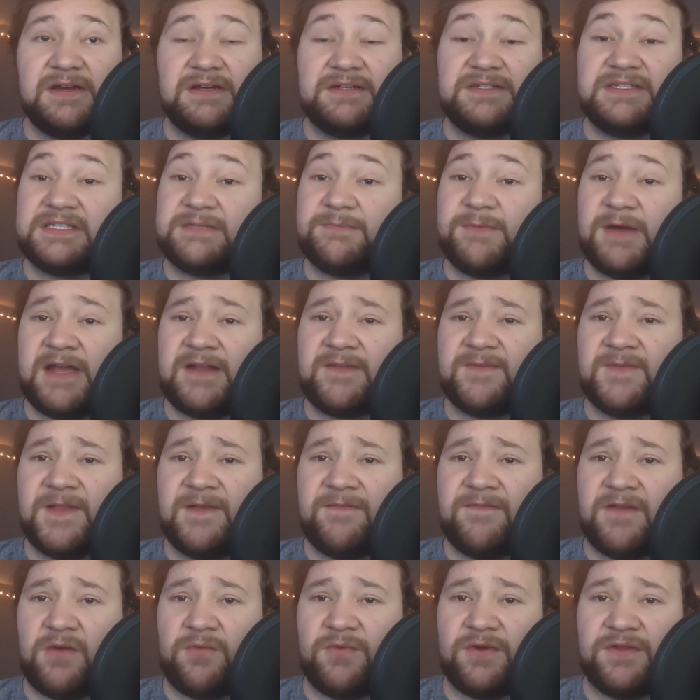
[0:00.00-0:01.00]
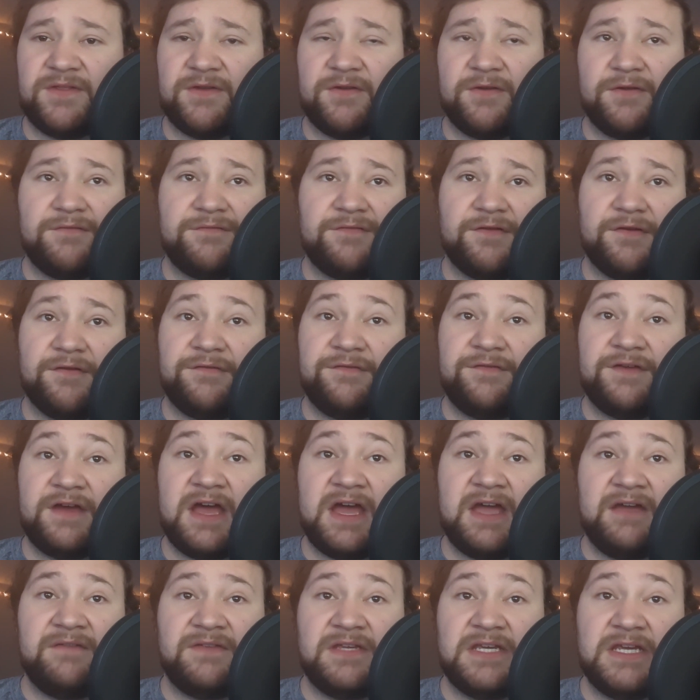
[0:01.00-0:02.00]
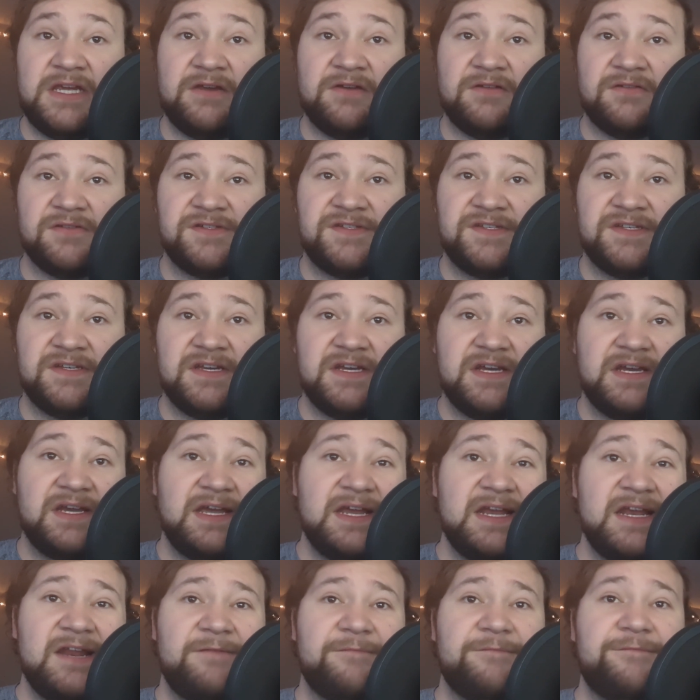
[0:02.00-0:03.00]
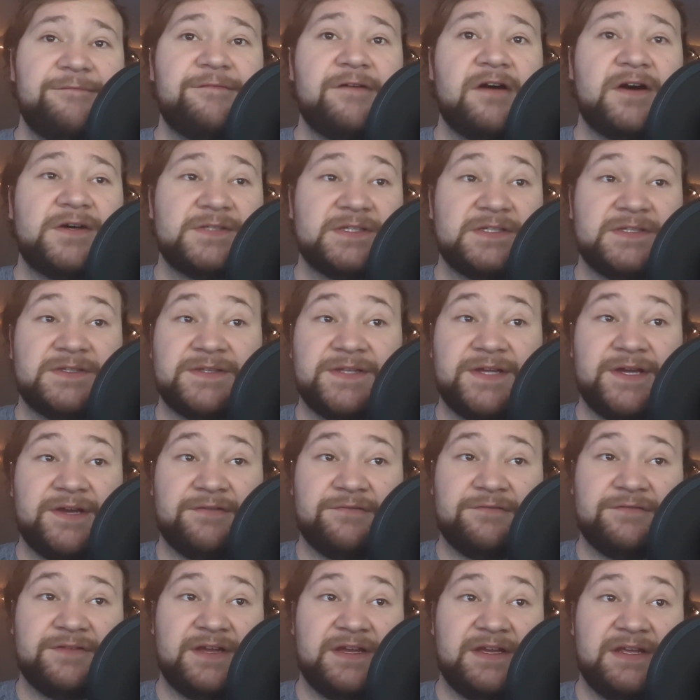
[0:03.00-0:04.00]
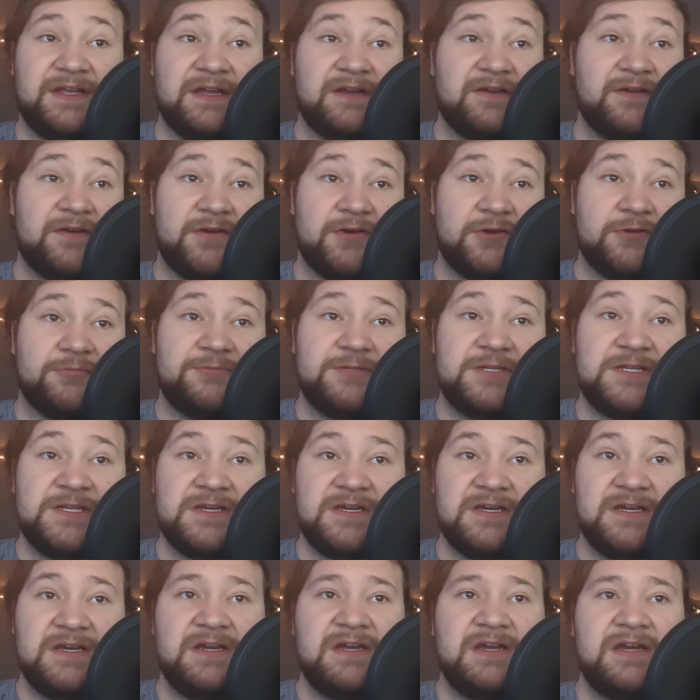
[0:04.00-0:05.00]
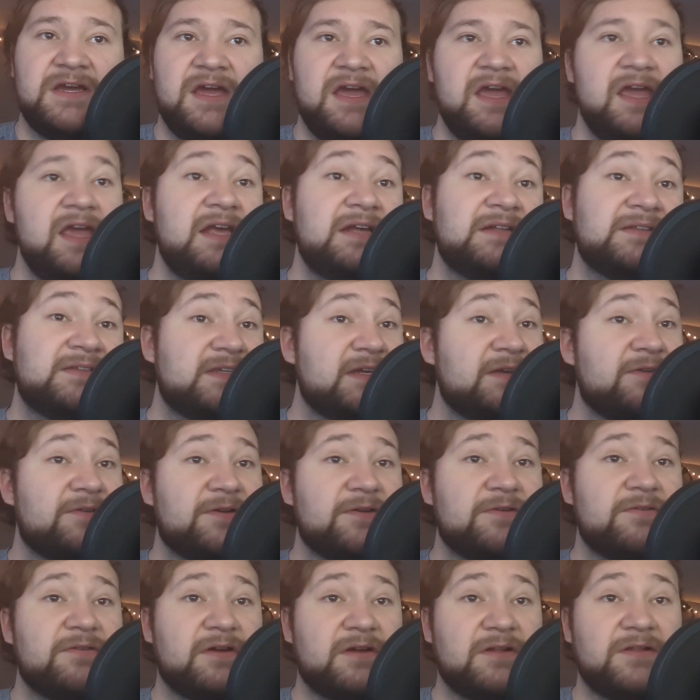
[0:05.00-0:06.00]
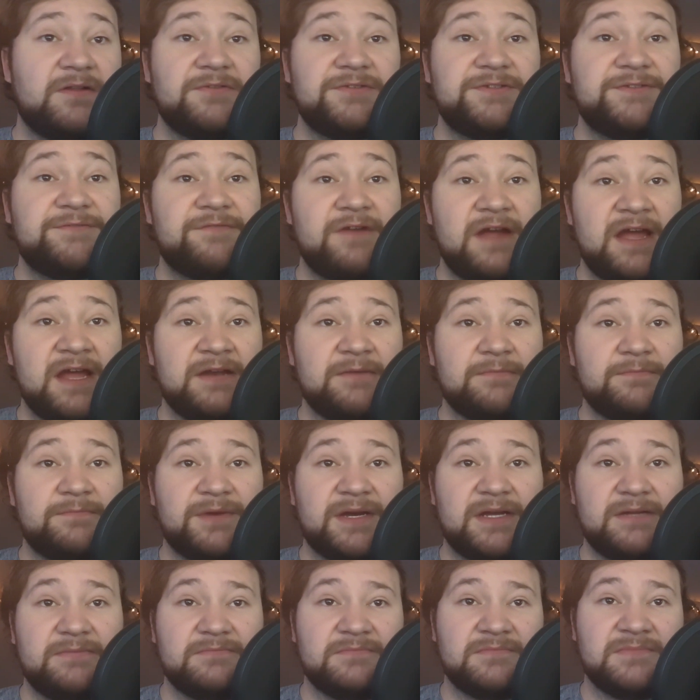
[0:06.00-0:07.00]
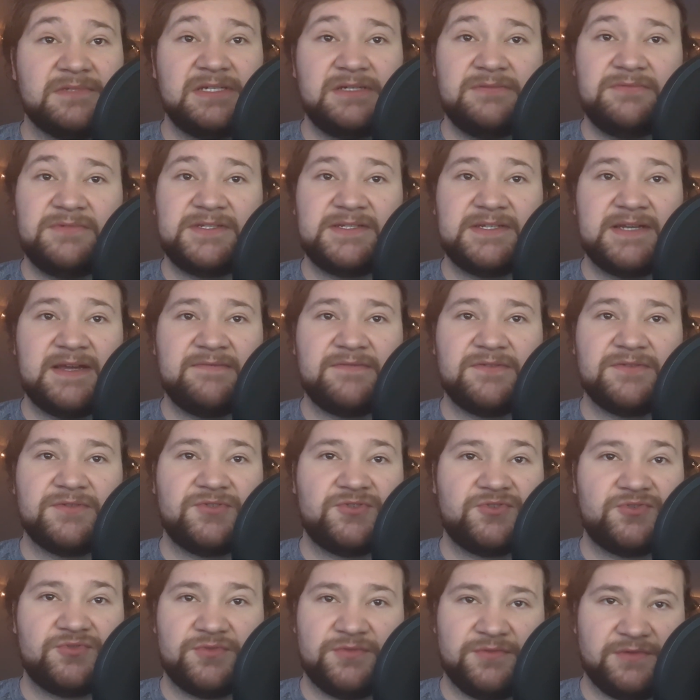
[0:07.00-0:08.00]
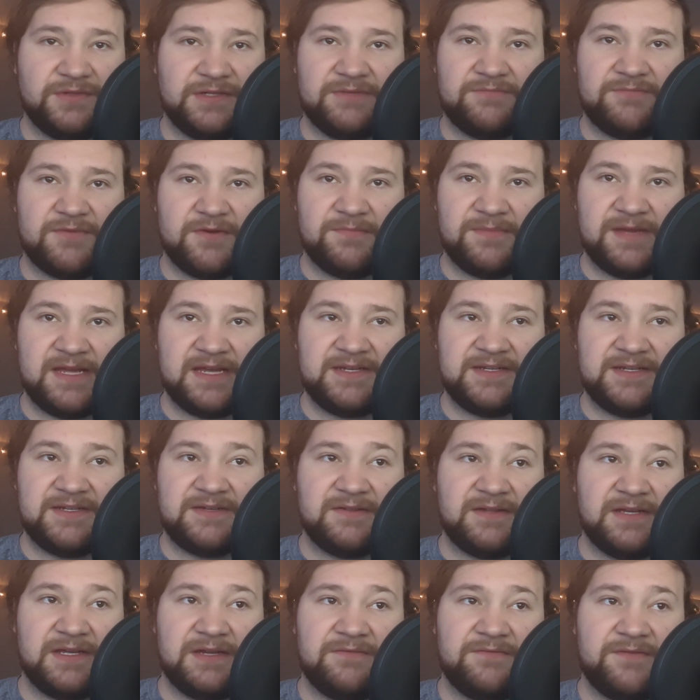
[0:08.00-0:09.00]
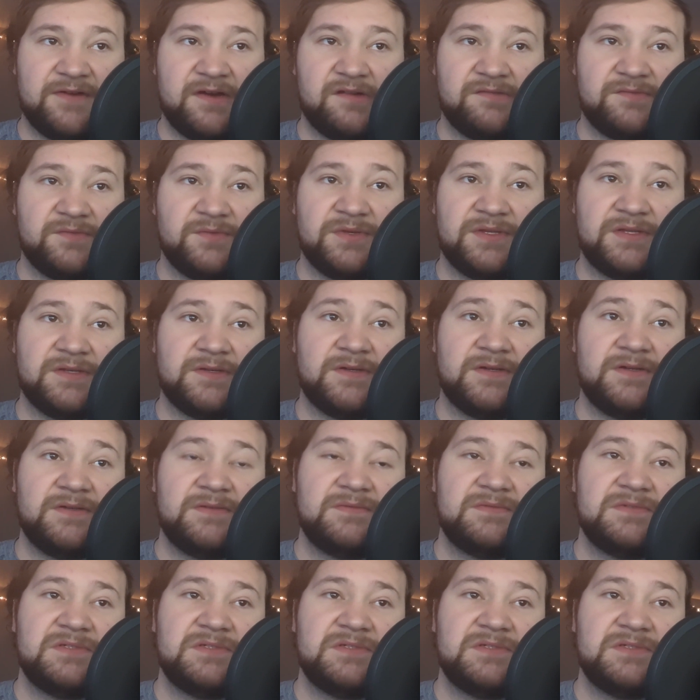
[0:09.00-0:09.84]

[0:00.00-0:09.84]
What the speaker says: Despite living with her for 5 years, he didn't fall in love like he had hoped. He considered her a close friend, but he was never truly romantically involved with her.